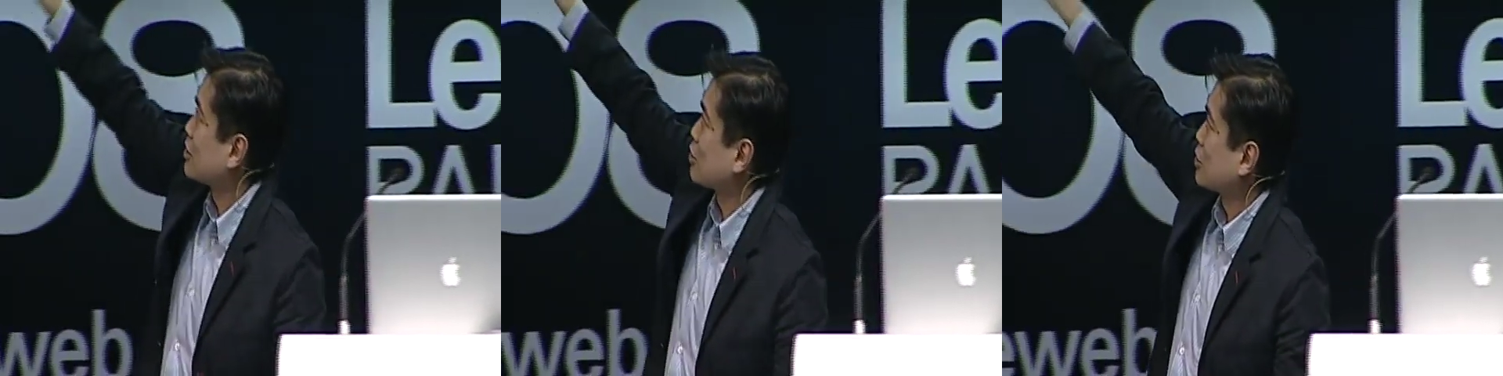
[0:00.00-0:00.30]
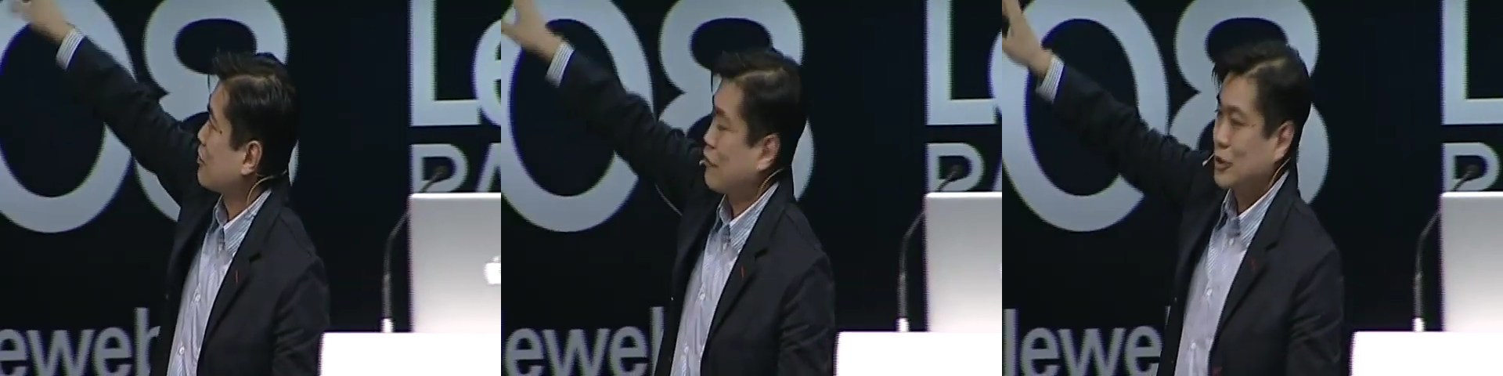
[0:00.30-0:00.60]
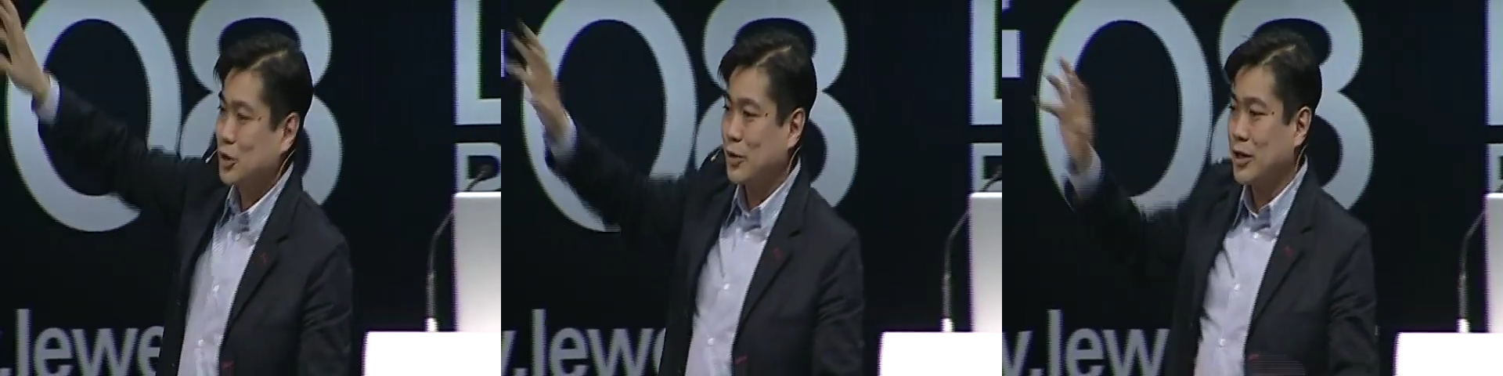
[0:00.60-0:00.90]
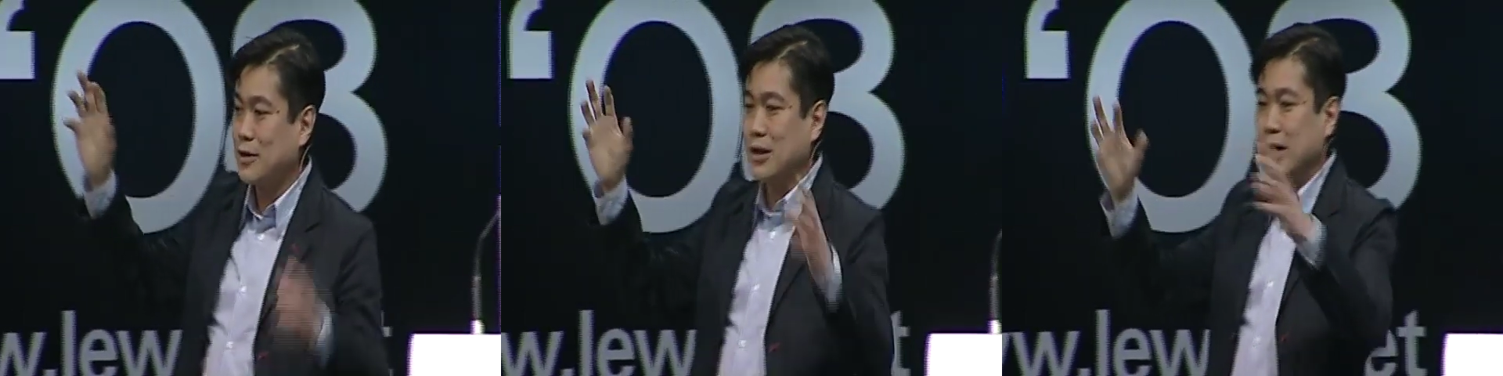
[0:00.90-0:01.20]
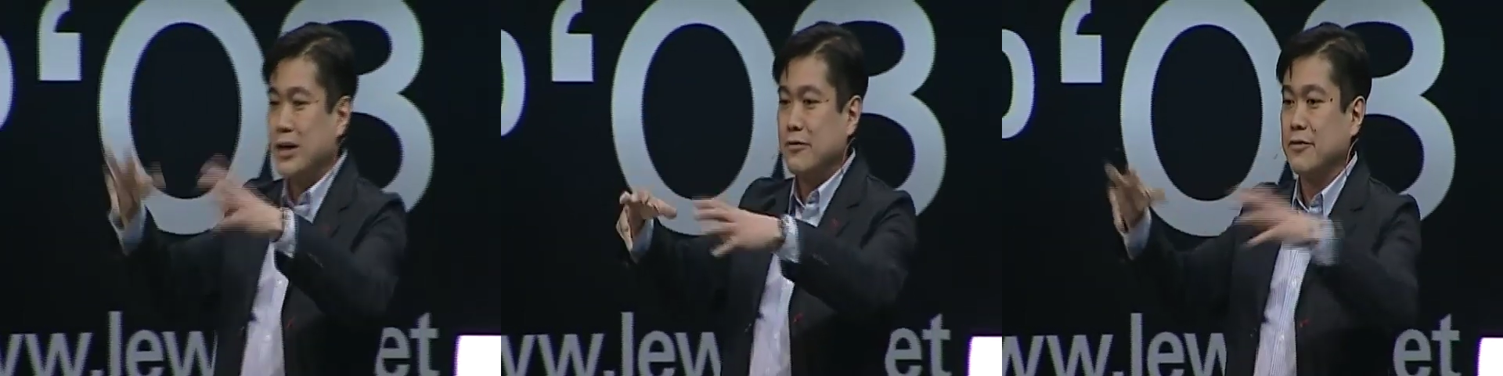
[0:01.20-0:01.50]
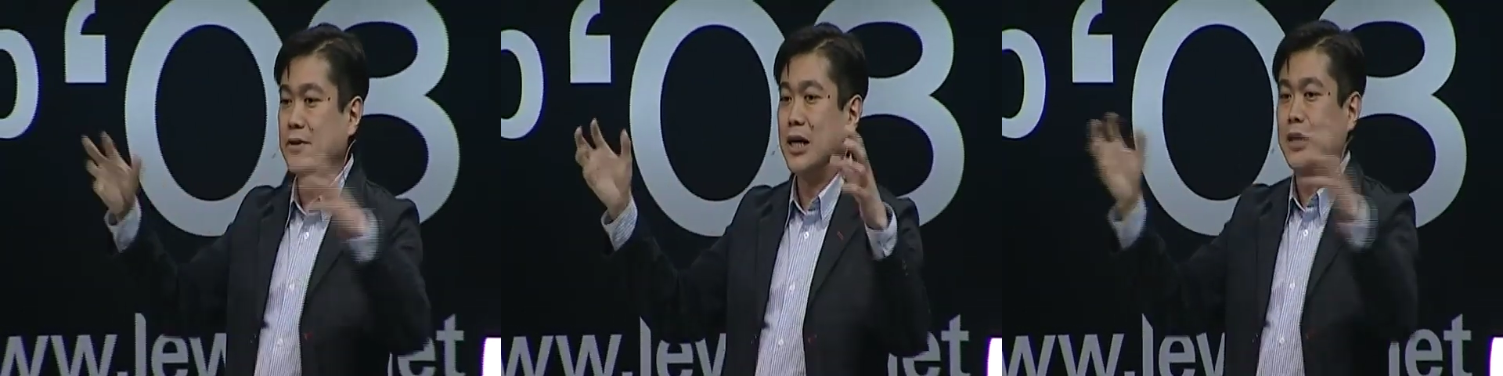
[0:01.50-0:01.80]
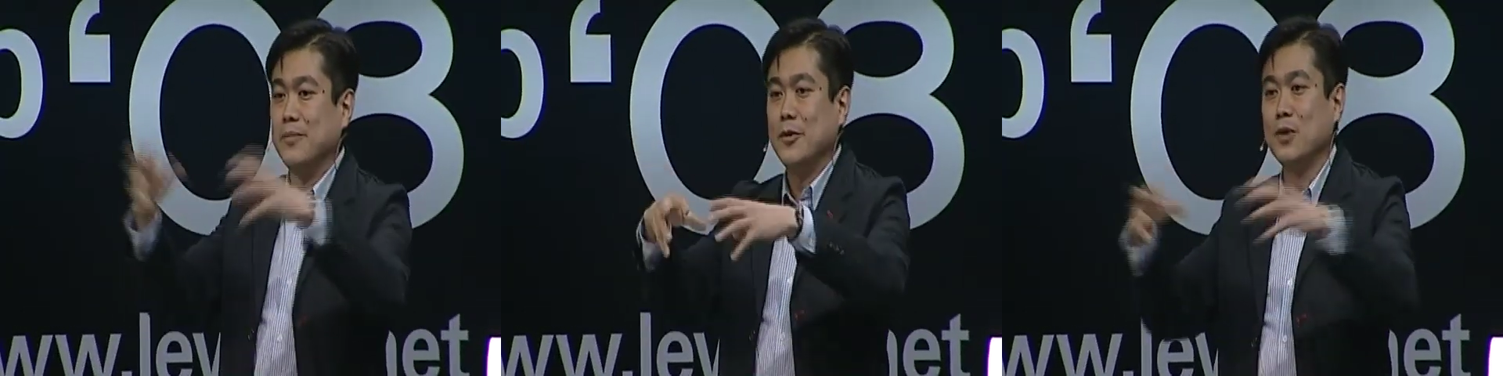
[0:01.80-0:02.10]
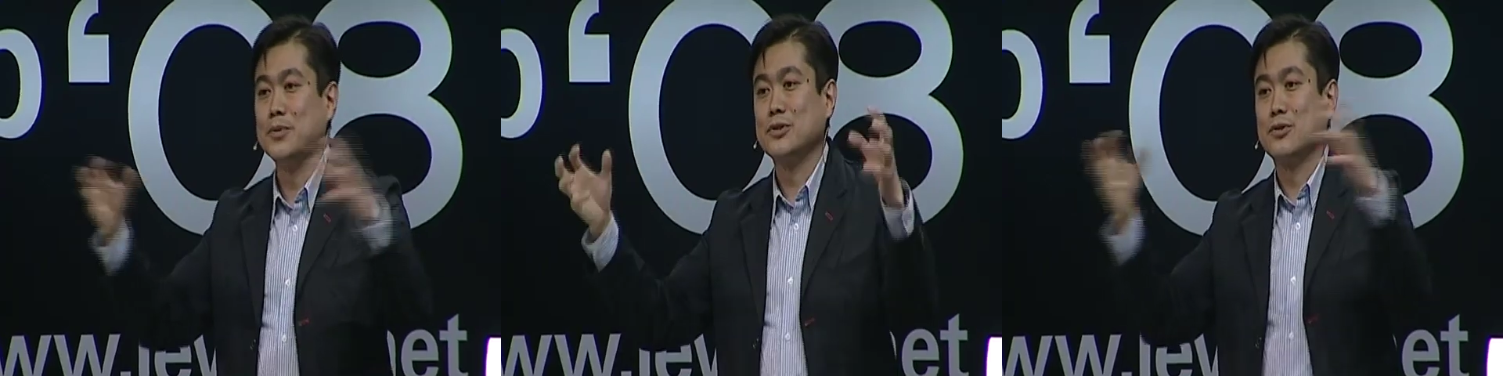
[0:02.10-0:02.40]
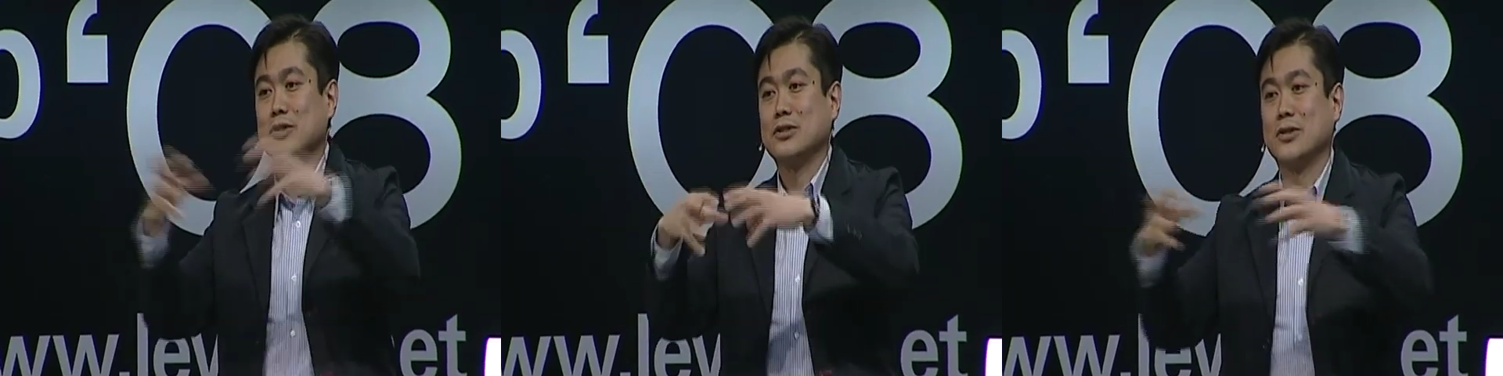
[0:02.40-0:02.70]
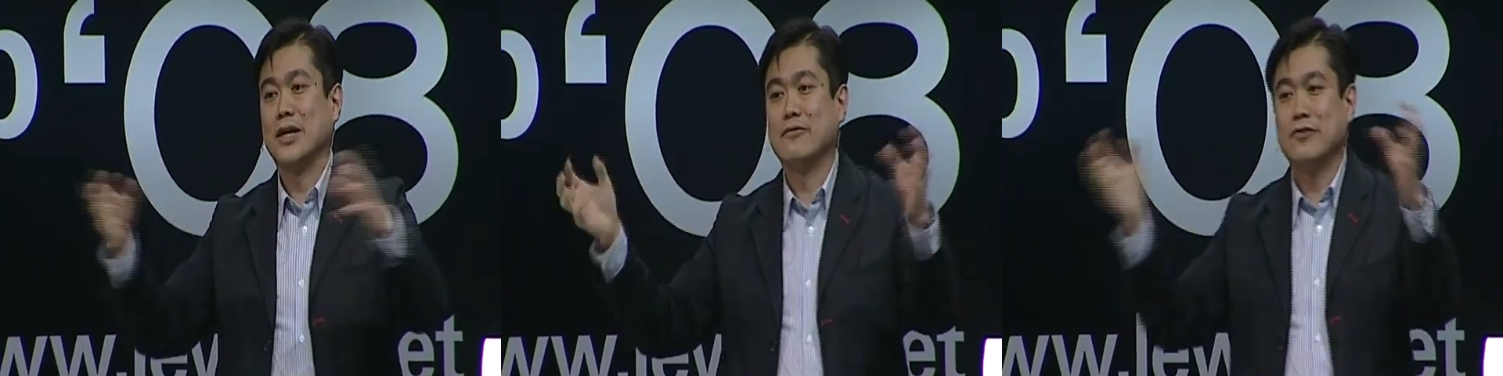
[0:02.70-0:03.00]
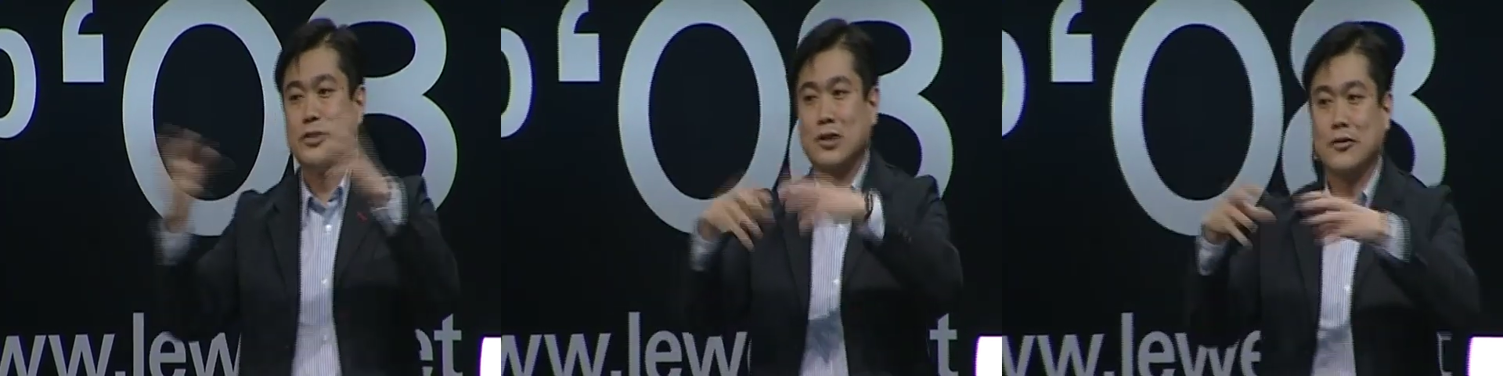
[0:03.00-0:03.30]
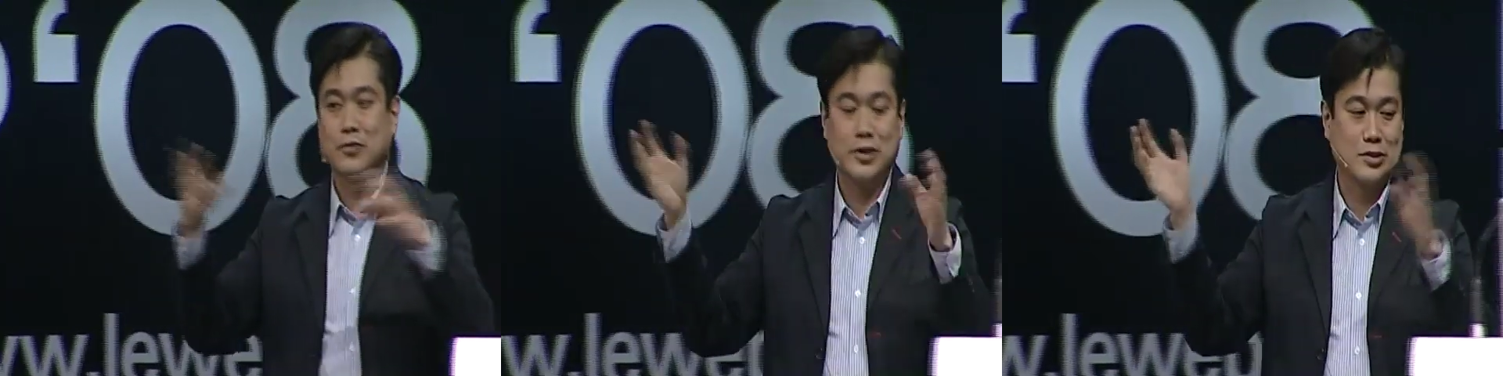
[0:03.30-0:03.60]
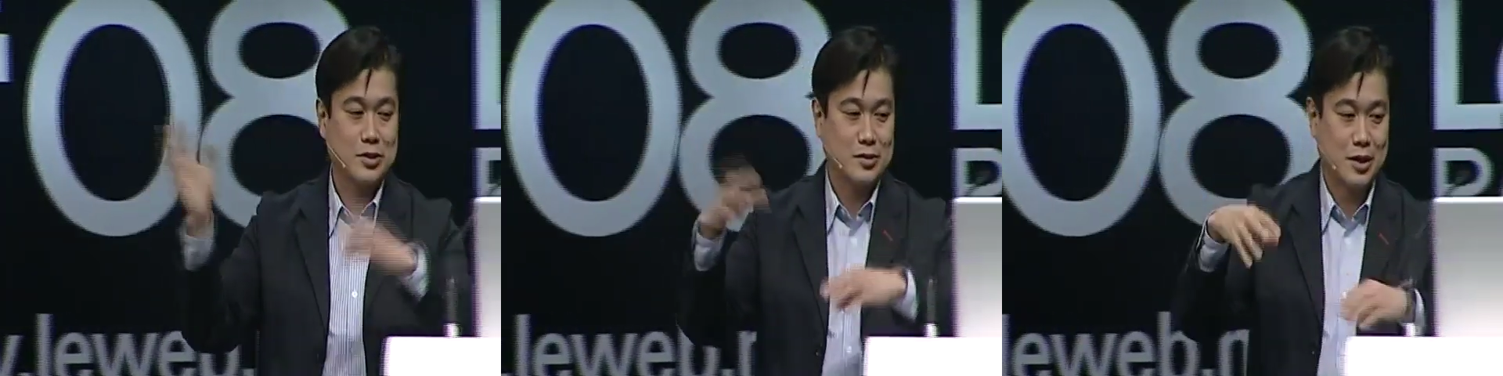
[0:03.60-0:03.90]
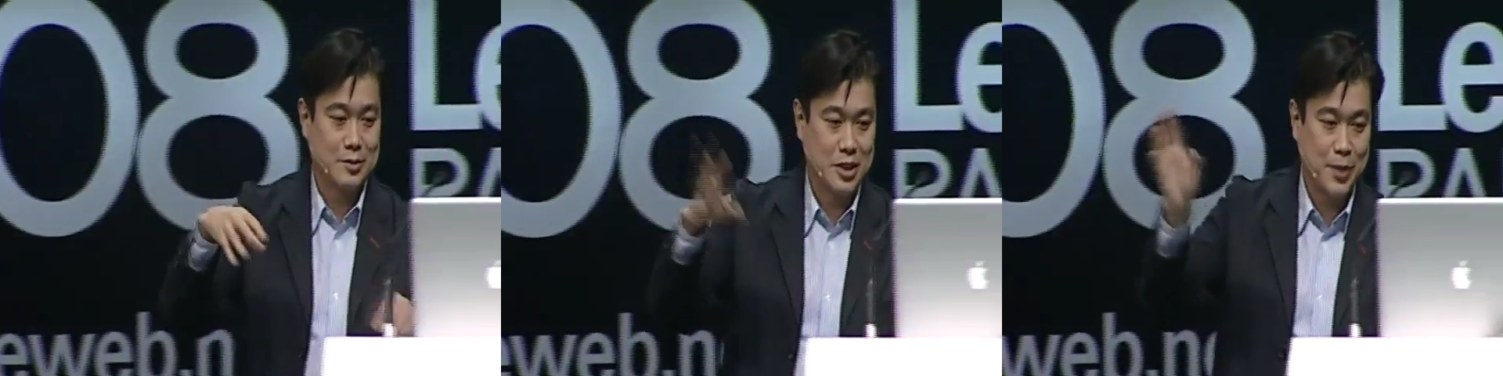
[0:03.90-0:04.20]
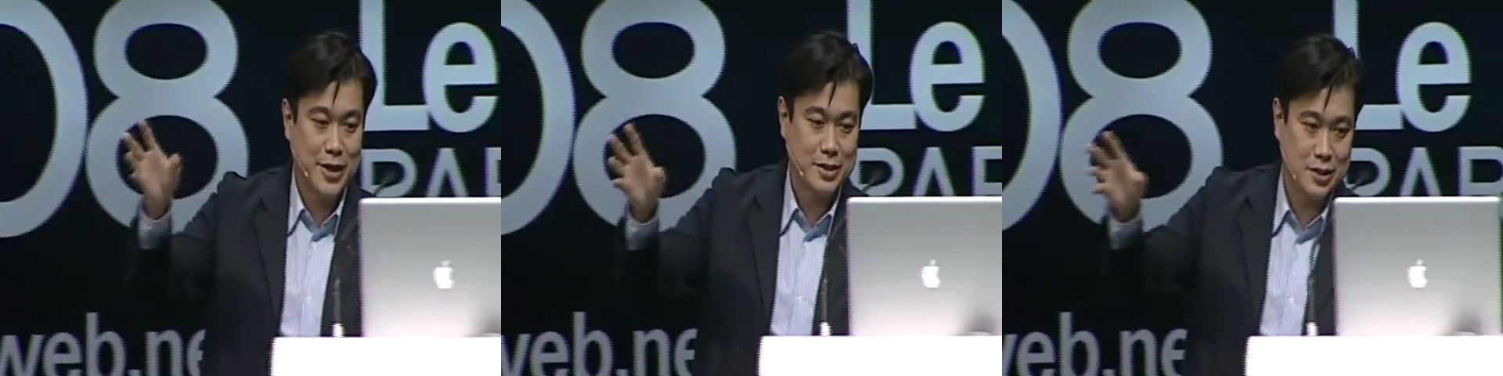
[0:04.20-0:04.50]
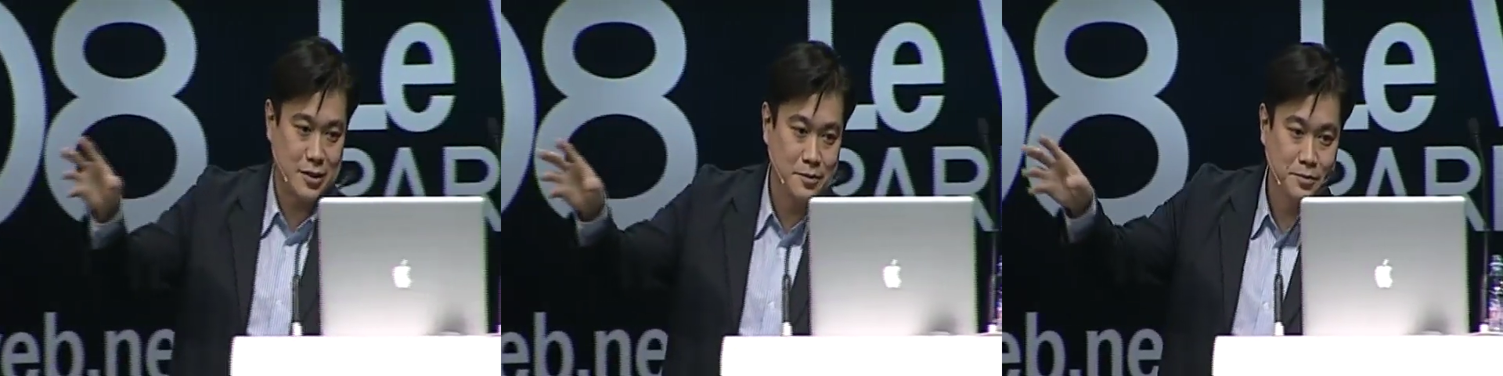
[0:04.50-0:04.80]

SourceForge, where a lot of open source and free software is deposited.